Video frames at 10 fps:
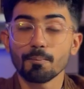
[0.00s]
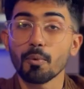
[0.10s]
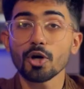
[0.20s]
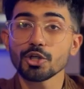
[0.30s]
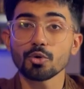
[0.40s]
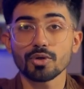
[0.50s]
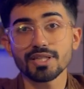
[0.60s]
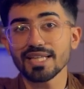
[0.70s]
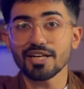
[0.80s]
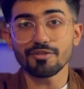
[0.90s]
bot token
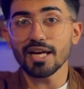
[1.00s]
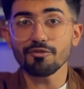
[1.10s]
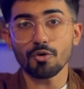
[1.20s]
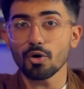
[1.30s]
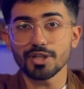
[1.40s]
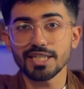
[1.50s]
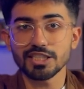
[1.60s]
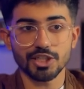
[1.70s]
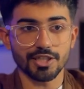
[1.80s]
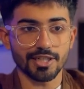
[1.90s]
that we have already
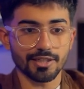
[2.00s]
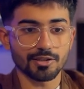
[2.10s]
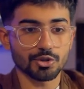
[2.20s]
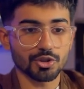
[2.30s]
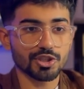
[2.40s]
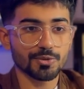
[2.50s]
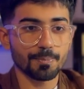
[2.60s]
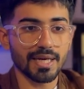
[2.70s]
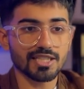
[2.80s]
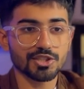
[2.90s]
generated. So just
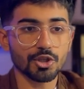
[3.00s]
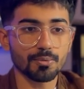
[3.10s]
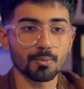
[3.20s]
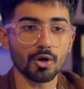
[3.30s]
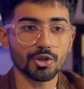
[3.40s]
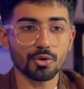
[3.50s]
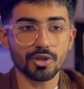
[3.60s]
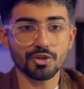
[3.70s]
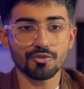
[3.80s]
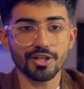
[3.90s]
paste your bot
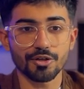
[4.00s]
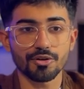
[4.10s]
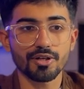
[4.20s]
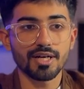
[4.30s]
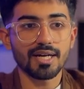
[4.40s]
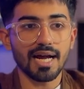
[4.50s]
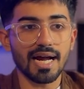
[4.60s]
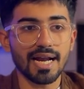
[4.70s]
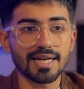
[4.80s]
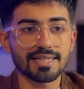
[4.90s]
token over here
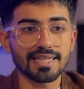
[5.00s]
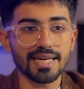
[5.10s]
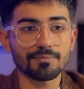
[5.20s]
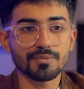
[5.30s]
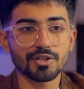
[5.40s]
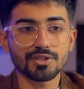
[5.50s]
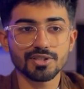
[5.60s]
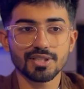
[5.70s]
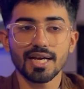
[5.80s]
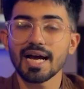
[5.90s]
and name
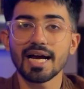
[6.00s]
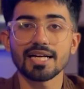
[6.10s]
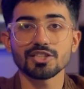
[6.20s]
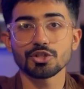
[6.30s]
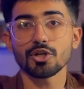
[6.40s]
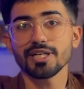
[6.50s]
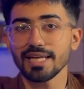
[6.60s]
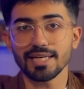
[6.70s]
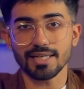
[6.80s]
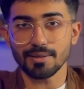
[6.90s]
this as your
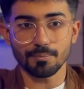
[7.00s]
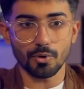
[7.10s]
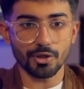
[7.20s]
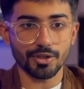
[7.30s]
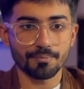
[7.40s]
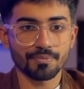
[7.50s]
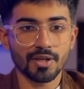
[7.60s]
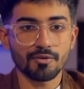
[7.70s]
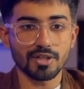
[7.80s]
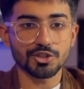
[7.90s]
Telegram bot.
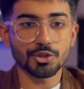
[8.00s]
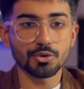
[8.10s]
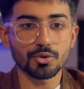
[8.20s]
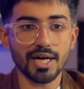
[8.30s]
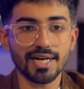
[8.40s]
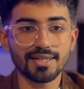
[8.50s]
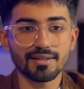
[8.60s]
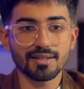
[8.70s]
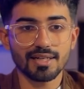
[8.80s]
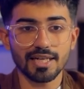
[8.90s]
Once you do that,
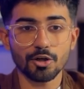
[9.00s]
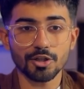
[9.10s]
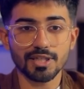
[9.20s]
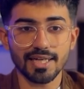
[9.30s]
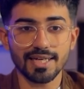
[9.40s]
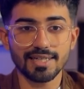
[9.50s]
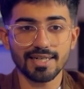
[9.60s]
click on connect